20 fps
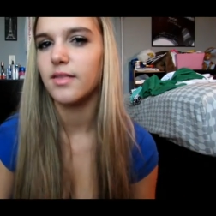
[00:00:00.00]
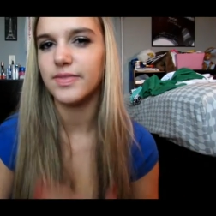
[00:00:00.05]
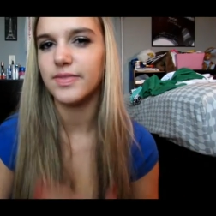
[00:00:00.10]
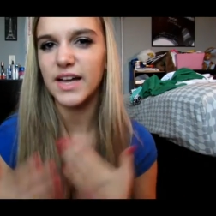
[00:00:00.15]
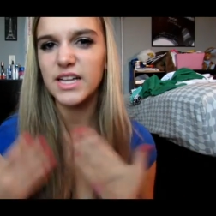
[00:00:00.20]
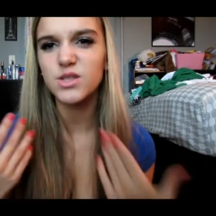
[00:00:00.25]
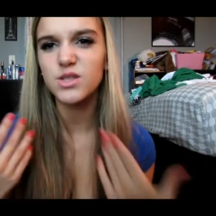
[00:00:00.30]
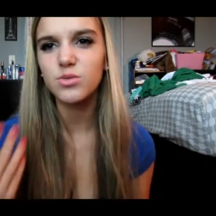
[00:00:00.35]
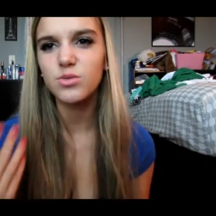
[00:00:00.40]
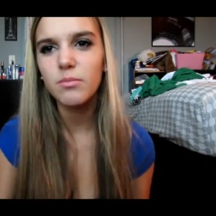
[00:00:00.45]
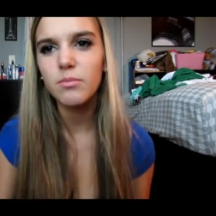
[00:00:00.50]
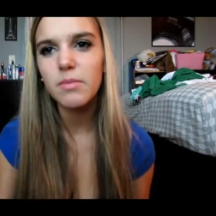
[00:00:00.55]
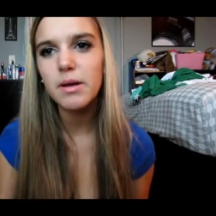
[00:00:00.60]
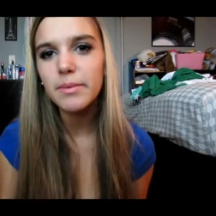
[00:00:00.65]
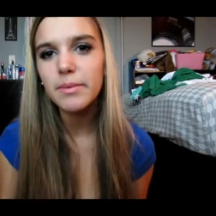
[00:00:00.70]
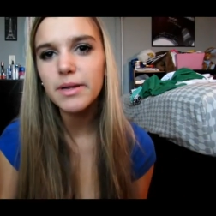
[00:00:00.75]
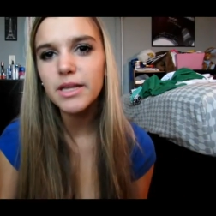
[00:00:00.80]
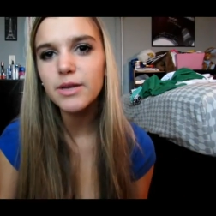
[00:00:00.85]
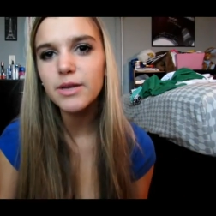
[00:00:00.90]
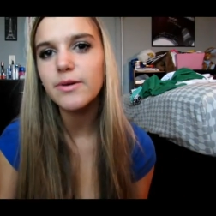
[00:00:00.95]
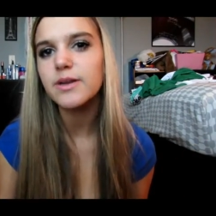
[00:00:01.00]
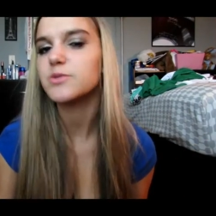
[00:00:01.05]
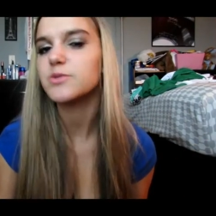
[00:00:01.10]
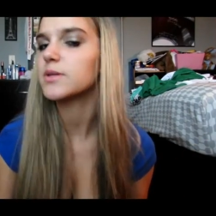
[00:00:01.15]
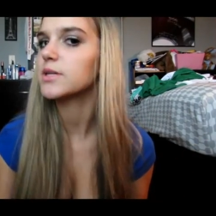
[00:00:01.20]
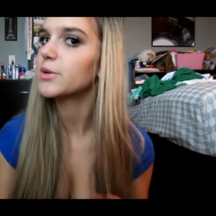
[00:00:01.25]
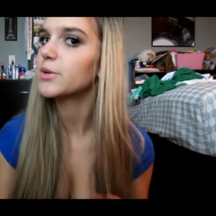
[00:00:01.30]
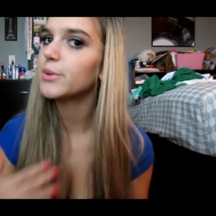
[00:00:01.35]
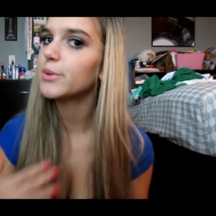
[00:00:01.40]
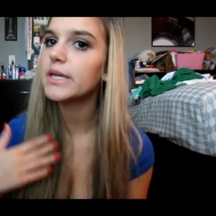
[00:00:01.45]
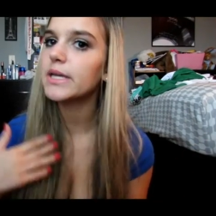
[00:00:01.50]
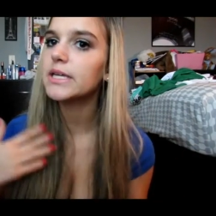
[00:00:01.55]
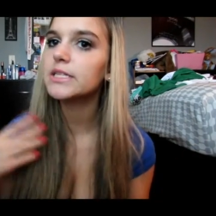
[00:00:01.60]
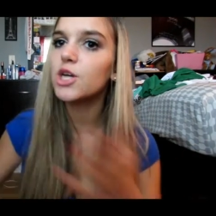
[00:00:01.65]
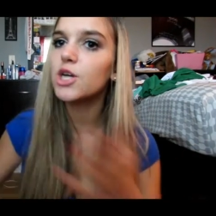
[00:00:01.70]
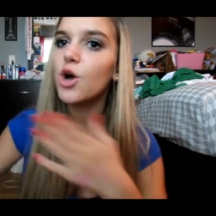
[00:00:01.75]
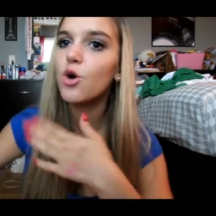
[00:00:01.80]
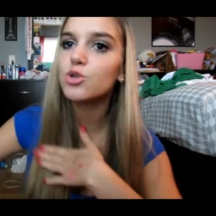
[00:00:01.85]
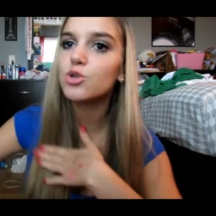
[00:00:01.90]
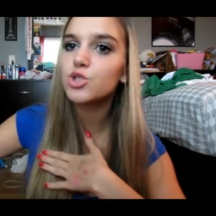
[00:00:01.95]
that's where all my money went, so I didn't really get
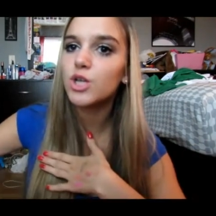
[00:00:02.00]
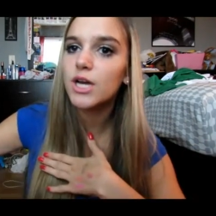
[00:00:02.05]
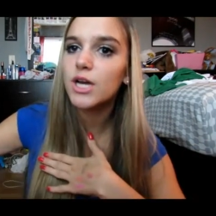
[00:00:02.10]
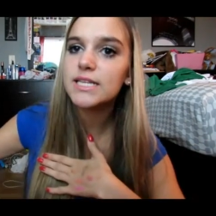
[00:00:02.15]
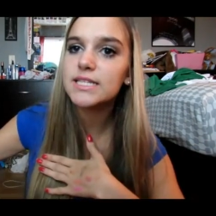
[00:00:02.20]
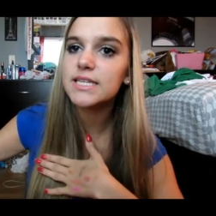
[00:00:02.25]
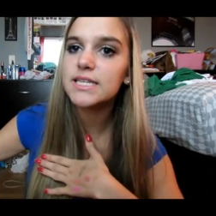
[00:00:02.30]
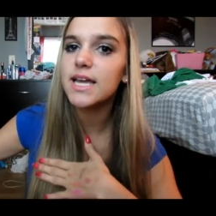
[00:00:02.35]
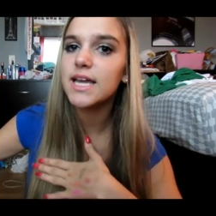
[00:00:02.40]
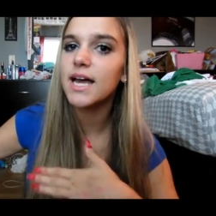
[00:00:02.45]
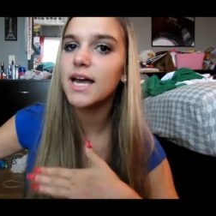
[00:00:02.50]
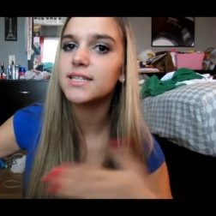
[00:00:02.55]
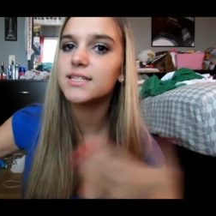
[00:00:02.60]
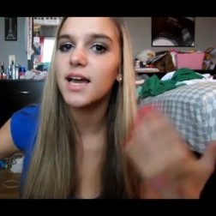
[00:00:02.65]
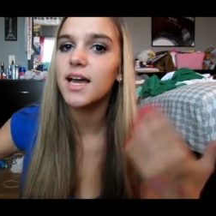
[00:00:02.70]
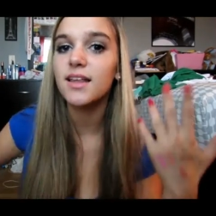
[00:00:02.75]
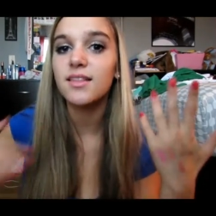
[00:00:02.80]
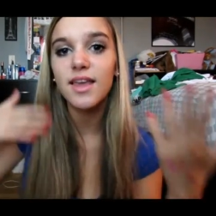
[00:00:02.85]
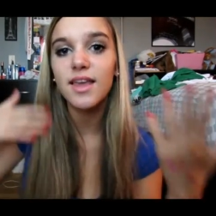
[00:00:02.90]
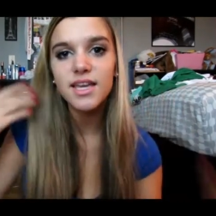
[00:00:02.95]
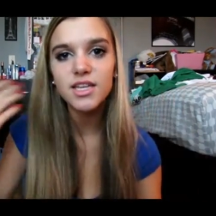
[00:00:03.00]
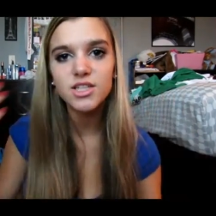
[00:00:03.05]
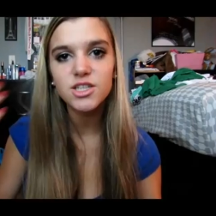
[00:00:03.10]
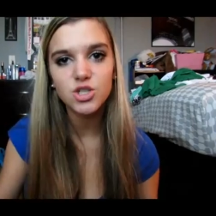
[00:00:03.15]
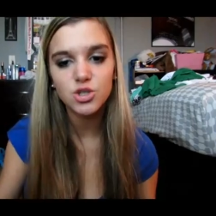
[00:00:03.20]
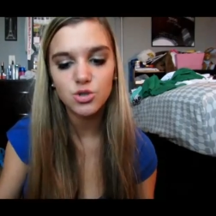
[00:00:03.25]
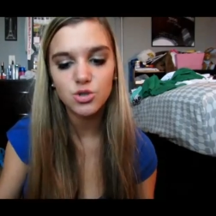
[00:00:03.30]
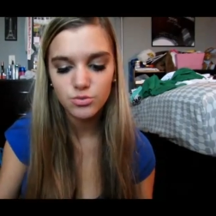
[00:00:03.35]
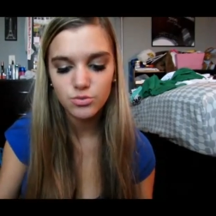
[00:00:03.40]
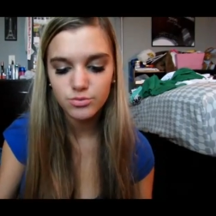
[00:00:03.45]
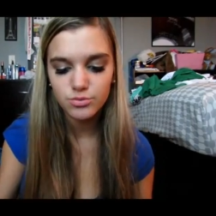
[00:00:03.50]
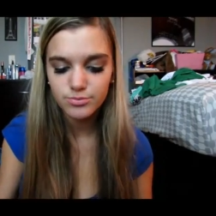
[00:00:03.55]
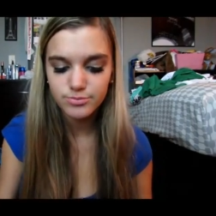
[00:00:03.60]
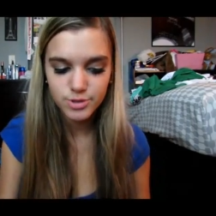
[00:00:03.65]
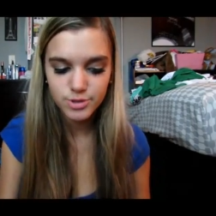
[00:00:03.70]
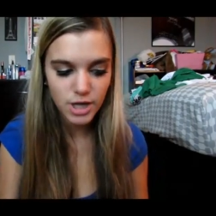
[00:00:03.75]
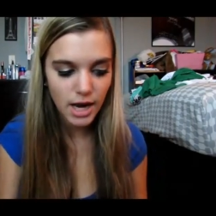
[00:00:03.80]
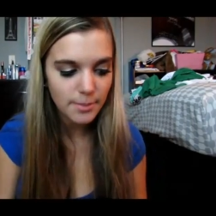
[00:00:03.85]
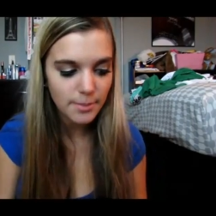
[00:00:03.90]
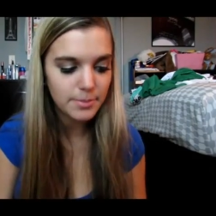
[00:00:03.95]
to go as crazy as I like to
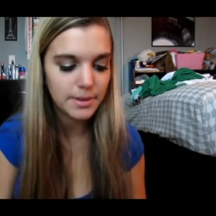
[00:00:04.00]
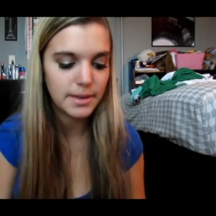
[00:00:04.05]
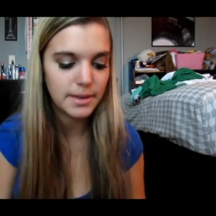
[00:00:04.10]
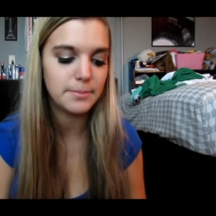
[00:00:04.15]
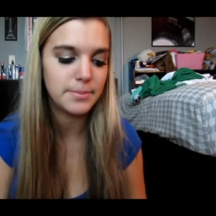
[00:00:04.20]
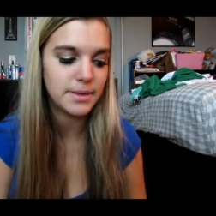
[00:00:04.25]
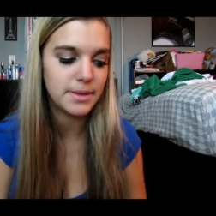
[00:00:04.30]
shopping,